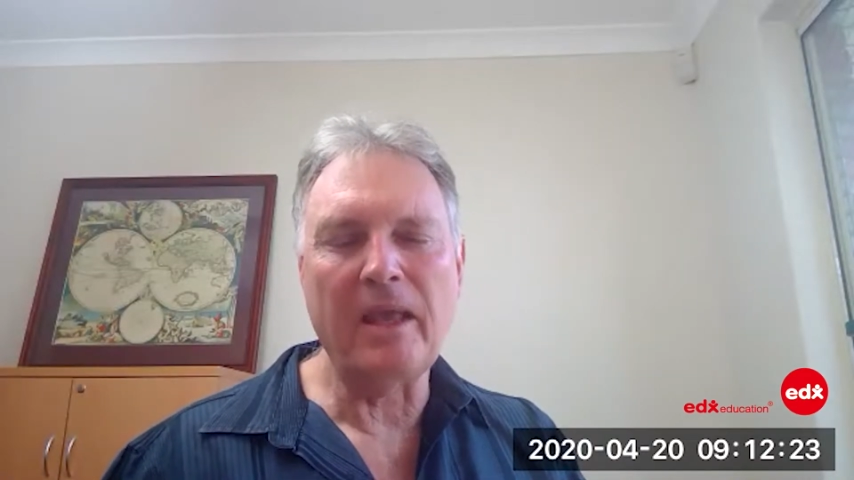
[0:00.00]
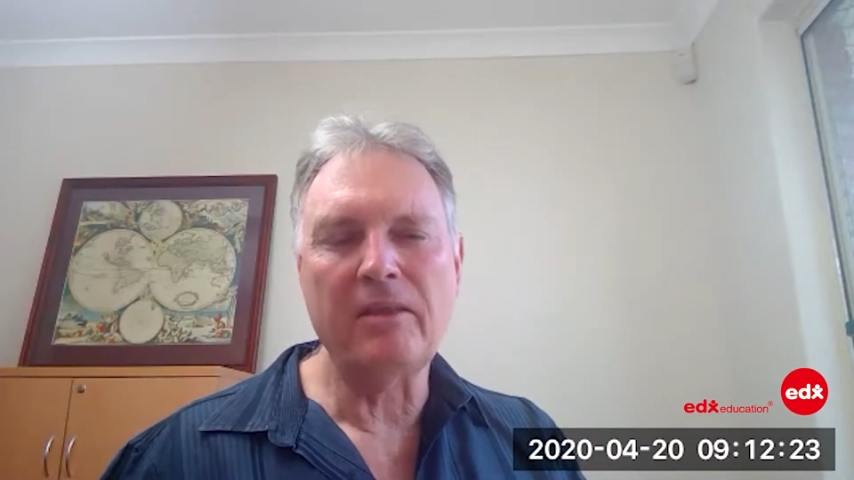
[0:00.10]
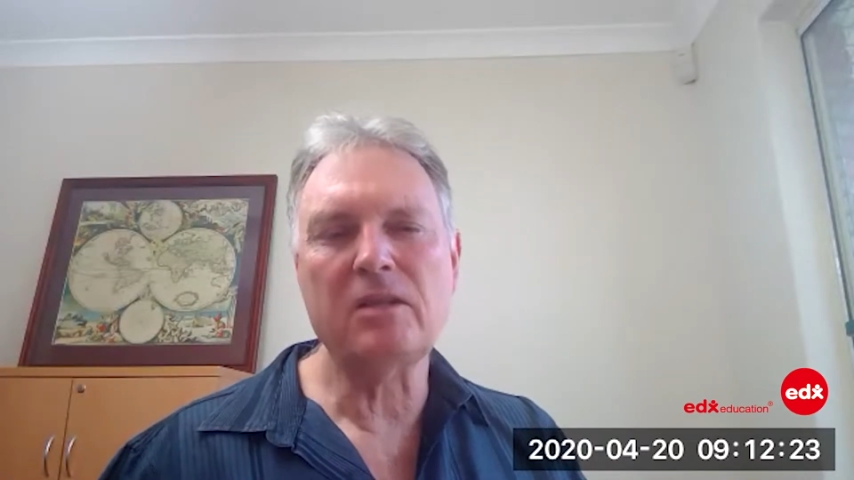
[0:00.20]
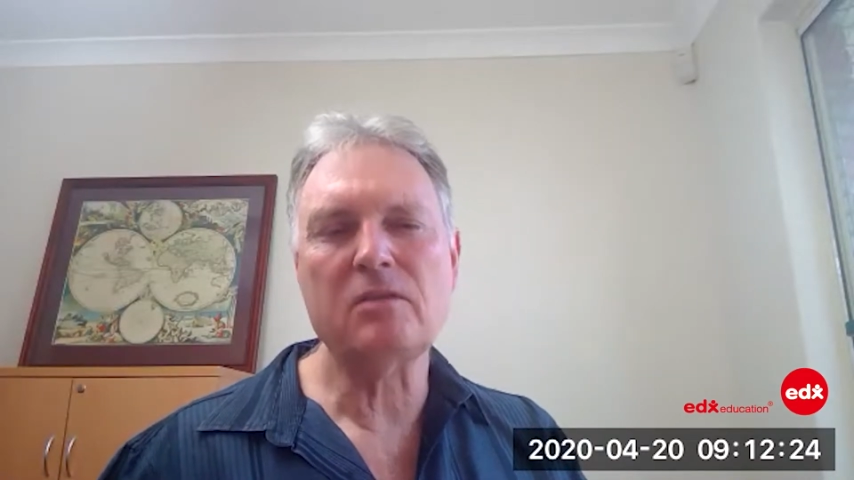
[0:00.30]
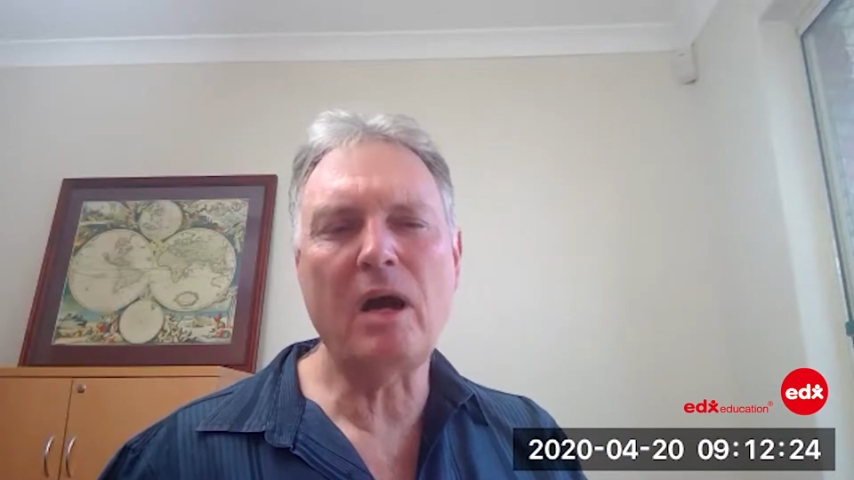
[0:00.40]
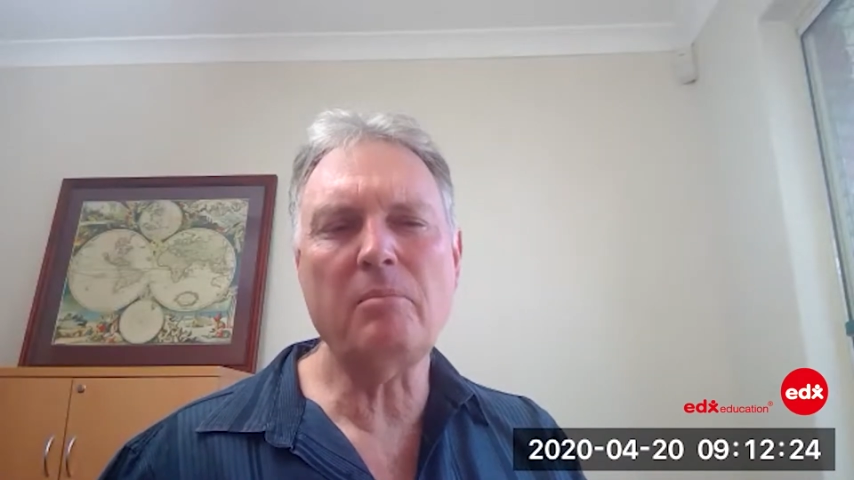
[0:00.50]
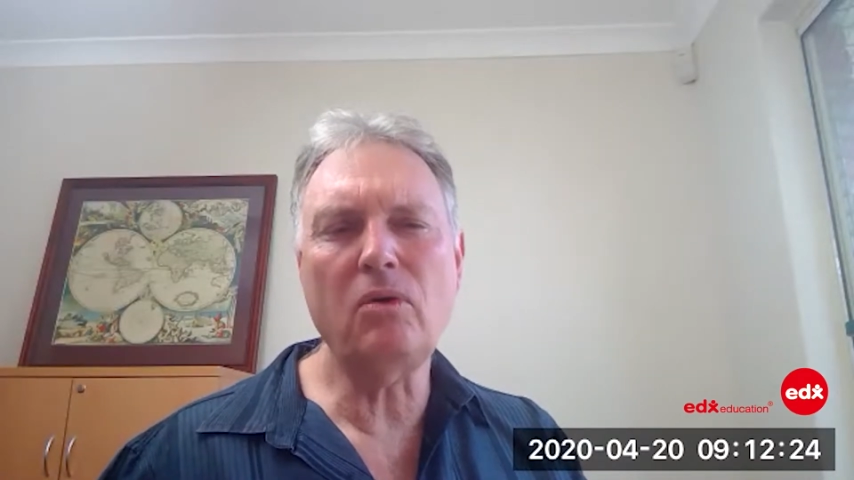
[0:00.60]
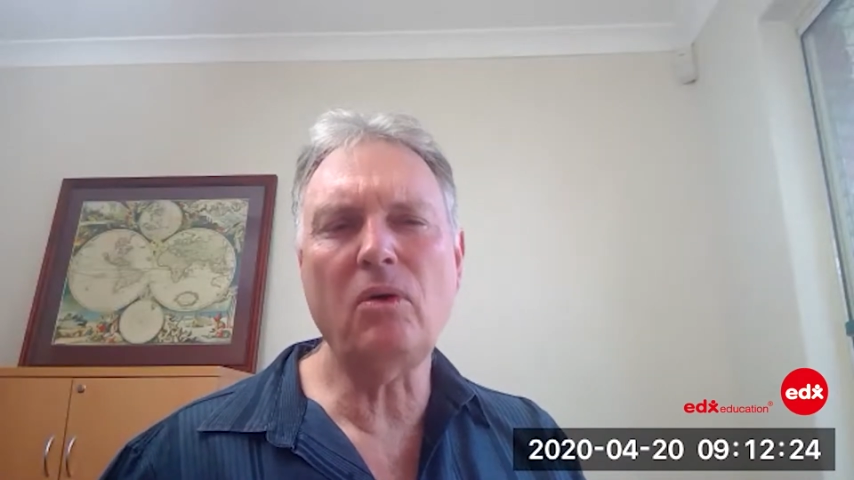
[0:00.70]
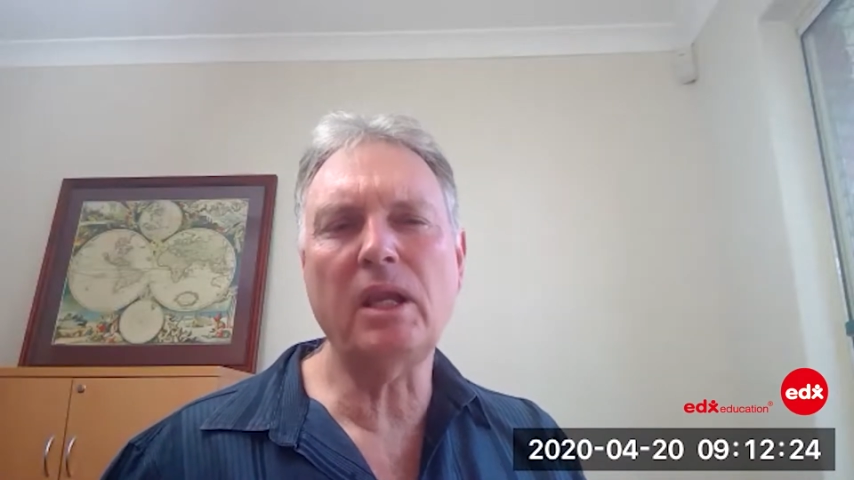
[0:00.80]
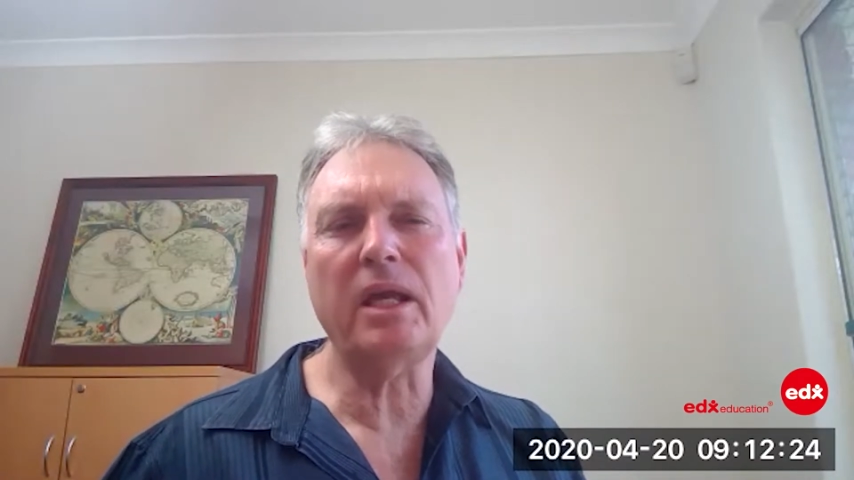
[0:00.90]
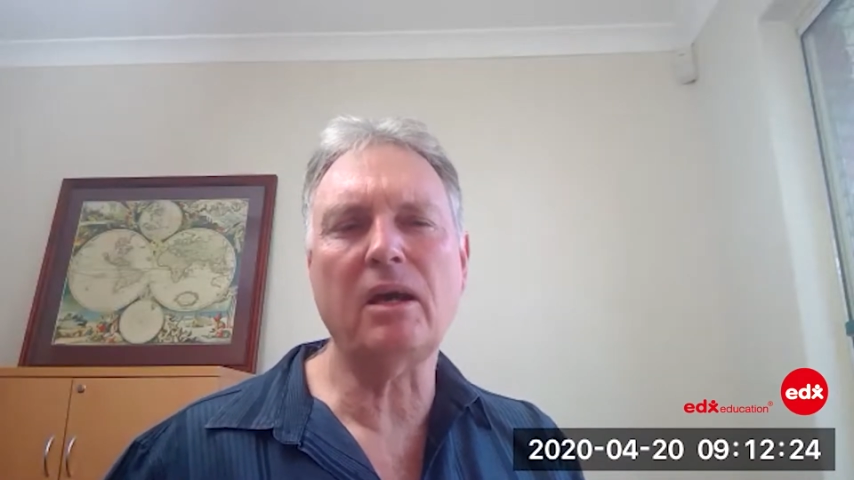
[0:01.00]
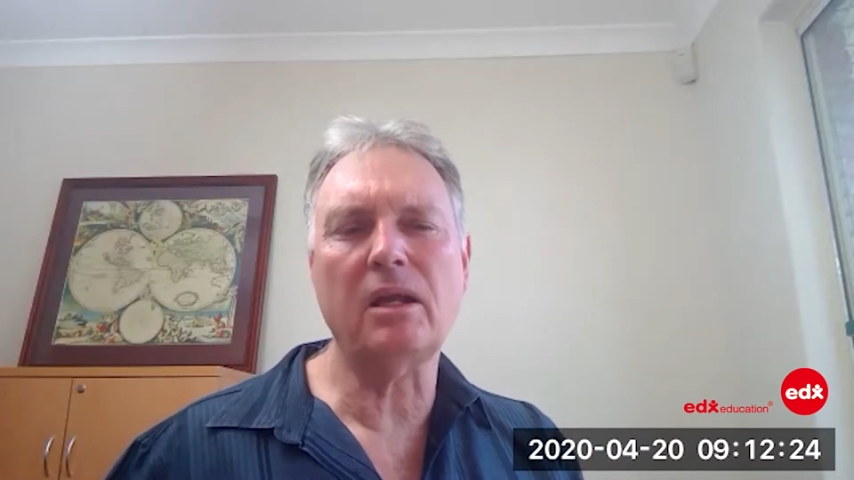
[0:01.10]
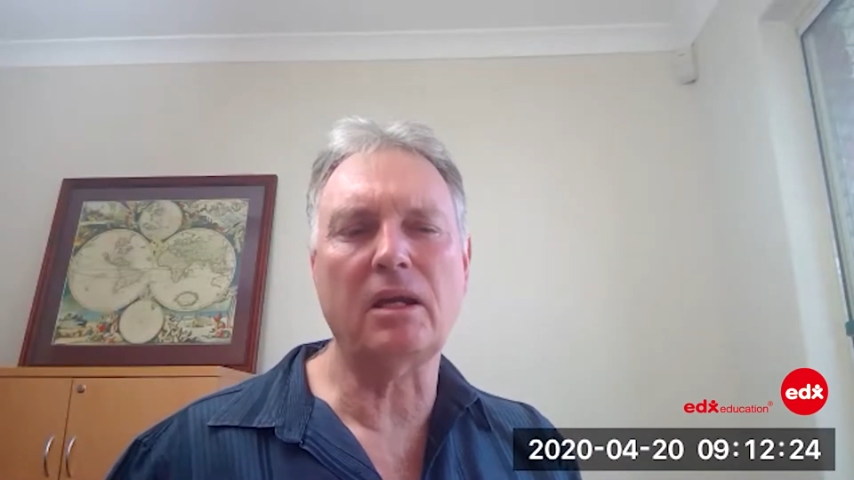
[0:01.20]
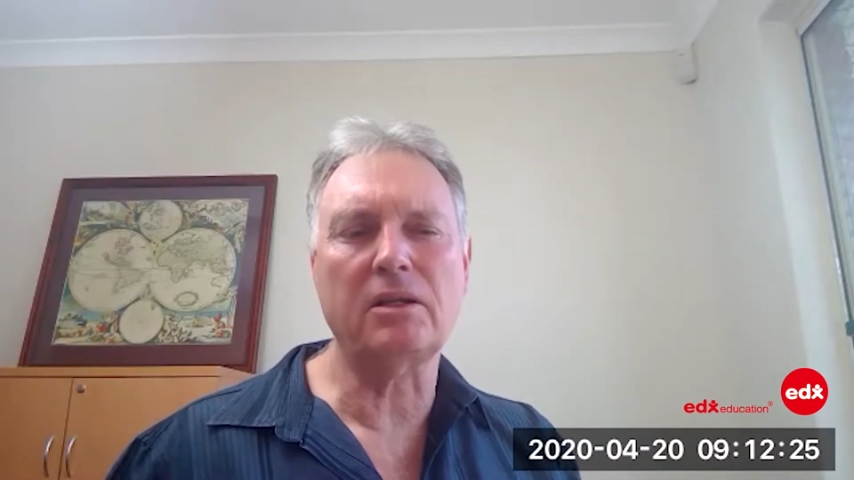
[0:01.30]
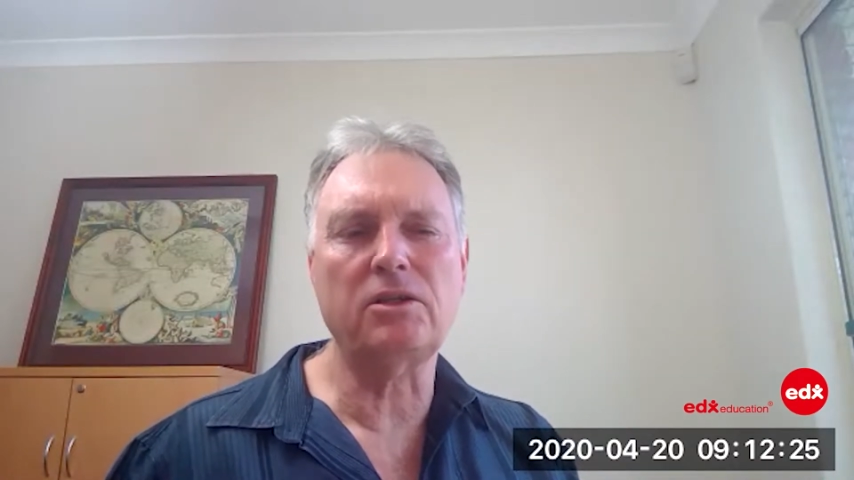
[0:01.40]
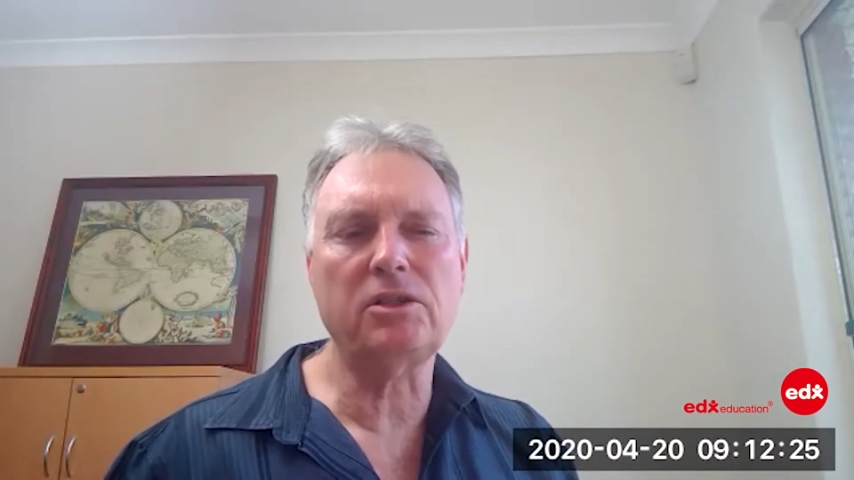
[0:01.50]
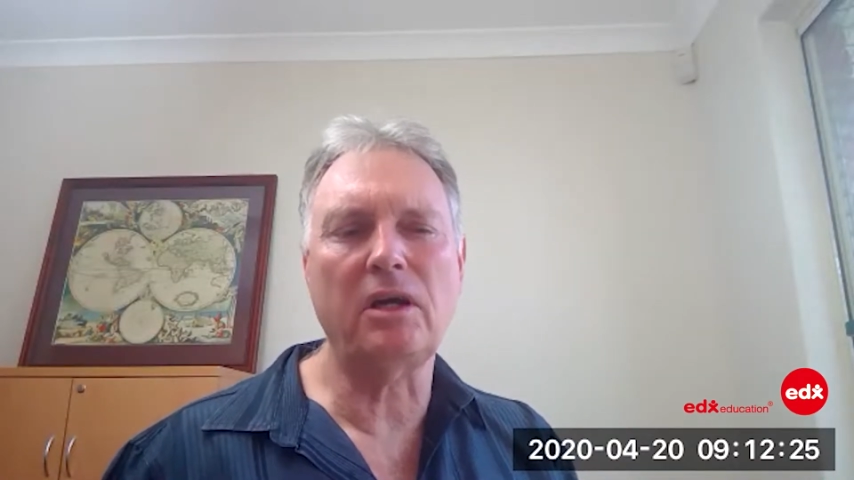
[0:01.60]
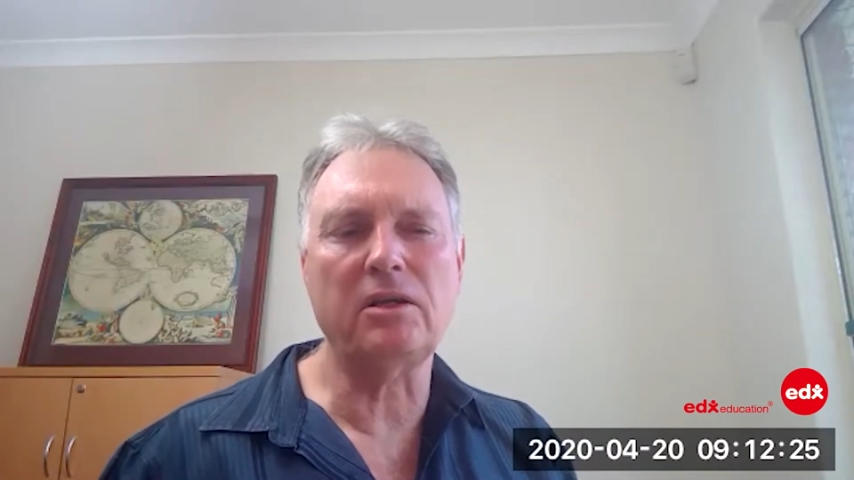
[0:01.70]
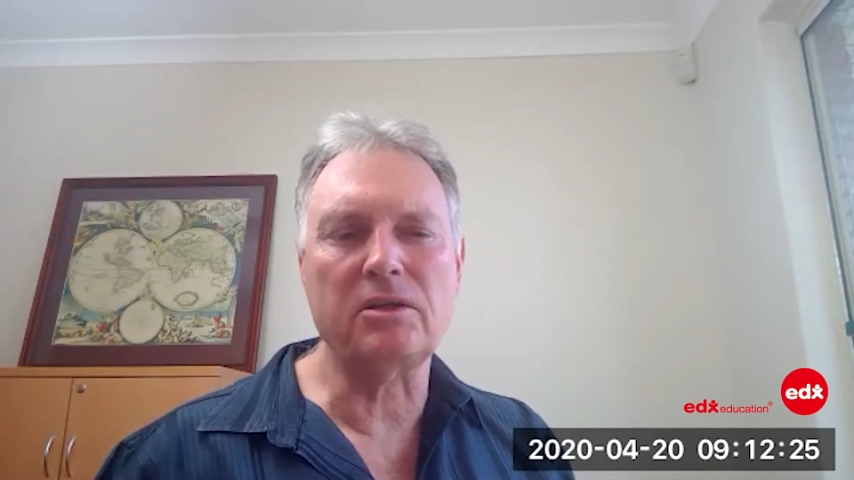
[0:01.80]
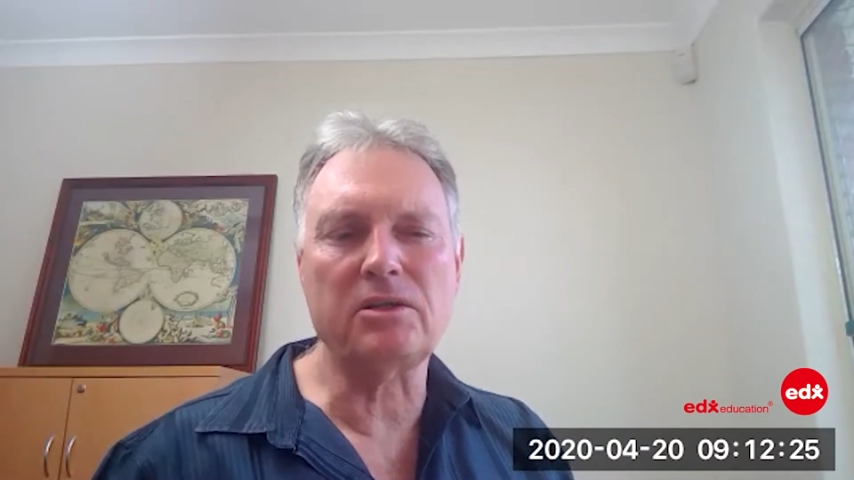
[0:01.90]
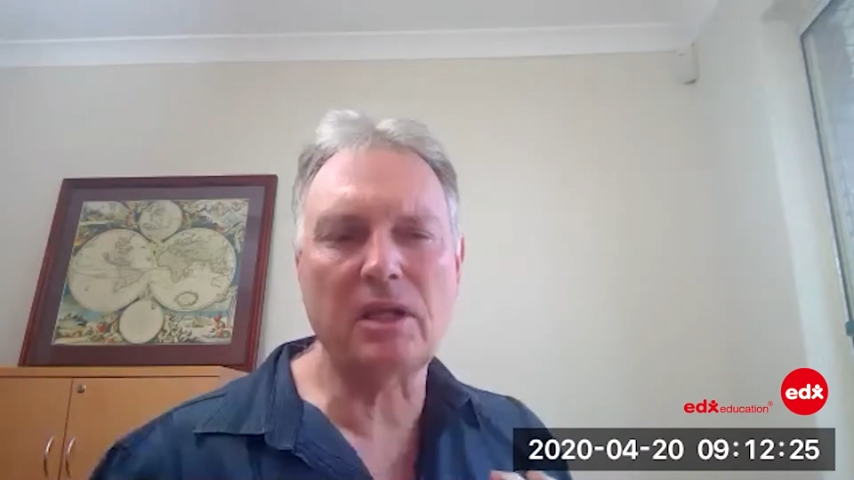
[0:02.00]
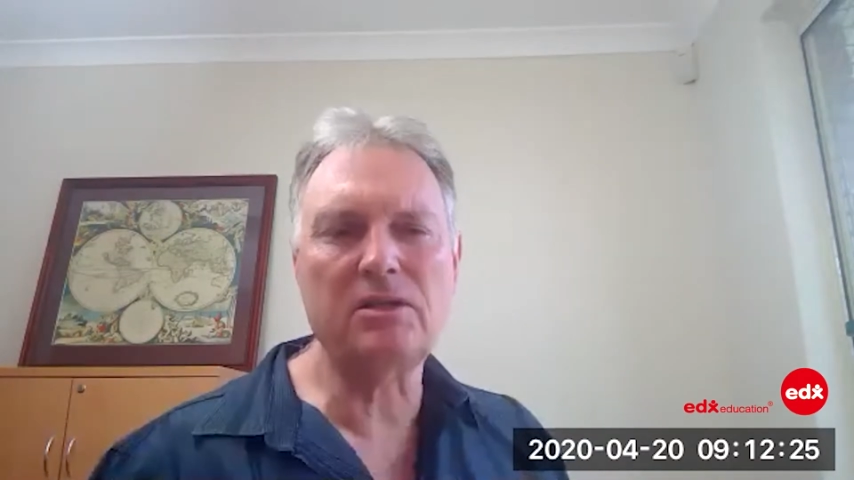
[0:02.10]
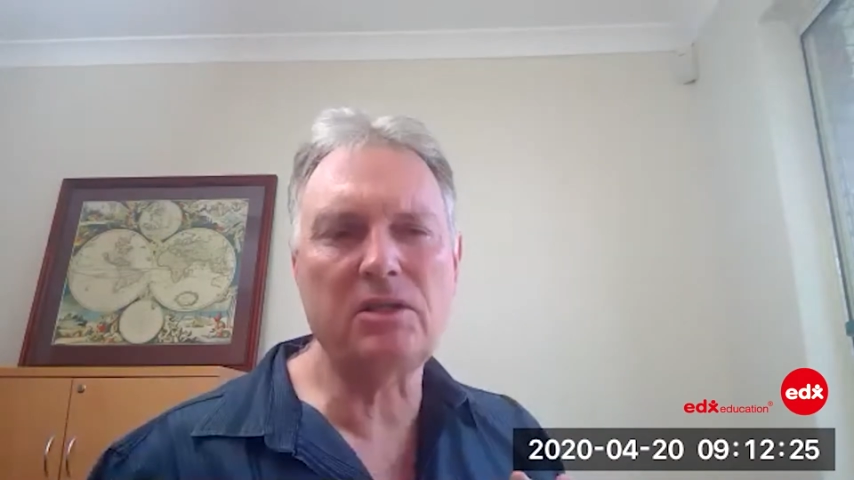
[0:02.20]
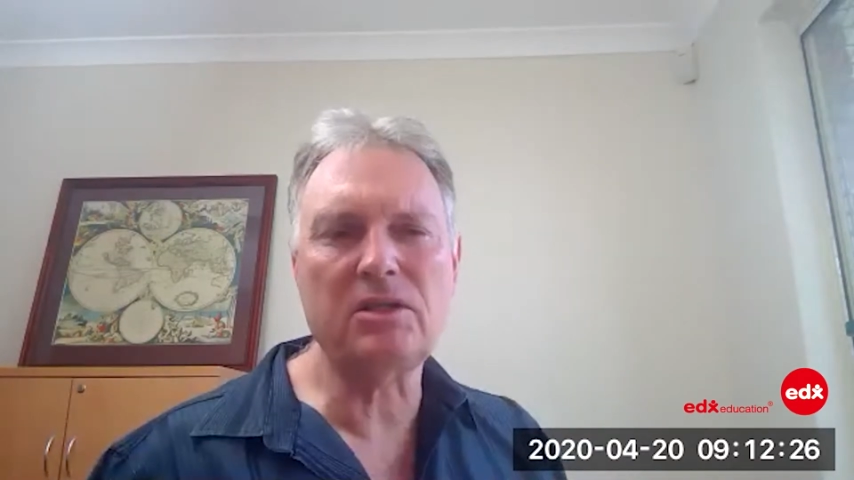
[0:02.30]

There's one more link I'd like to show you. So let's just